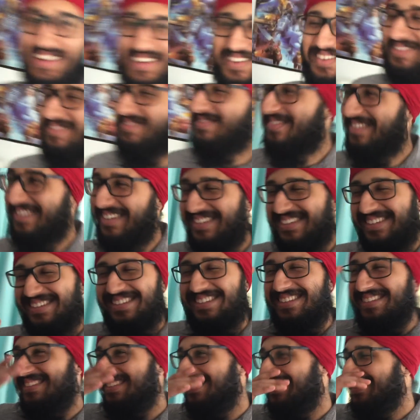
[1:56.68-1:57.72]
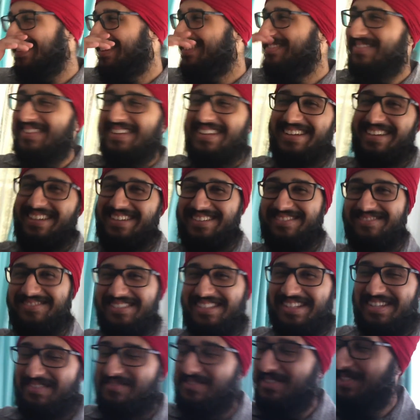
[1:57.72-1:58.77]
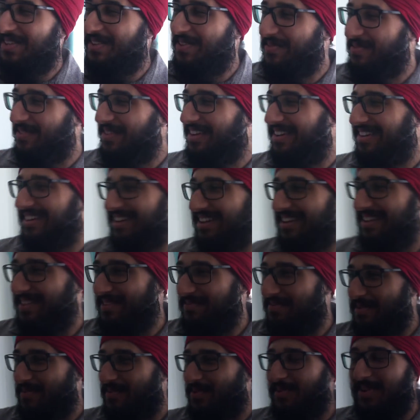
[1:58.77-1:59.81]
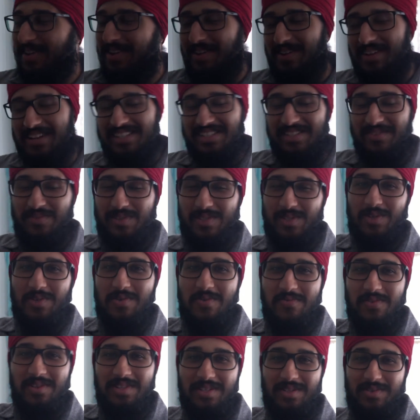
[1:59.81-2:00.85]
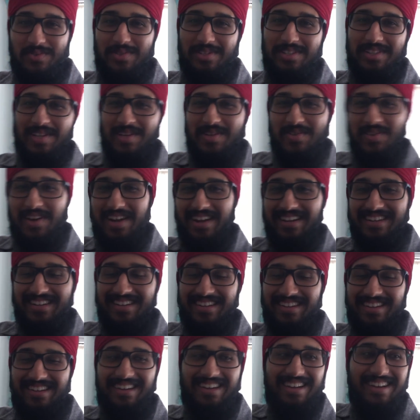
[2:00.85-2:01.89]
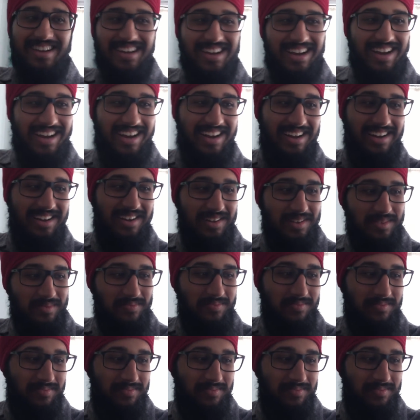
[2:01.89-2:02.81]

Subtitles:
well, very loving it really so far. The people we got as the photographers are really great. Yeah,